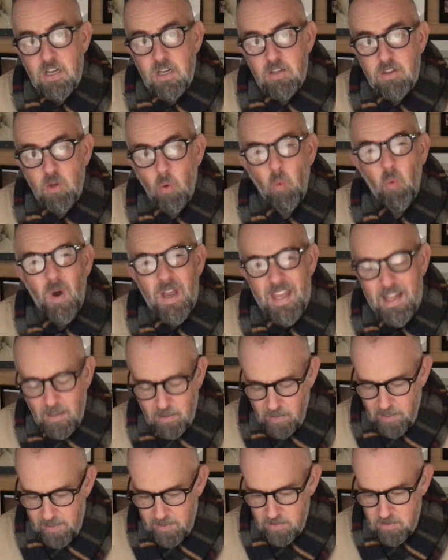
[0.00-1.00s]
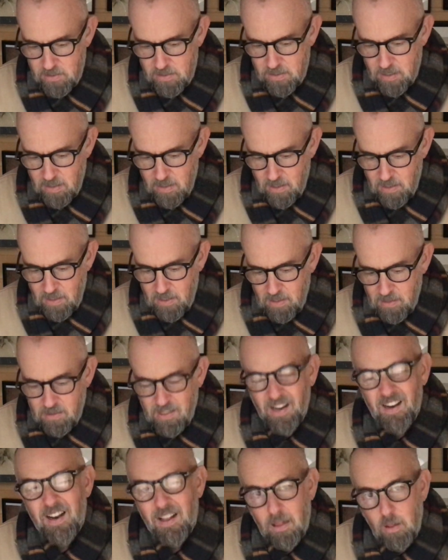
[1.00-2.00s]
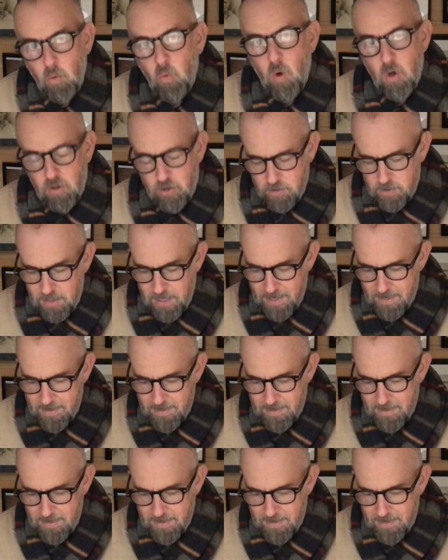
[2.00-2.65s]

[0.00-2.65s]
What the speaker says: the weaklings, the little ones.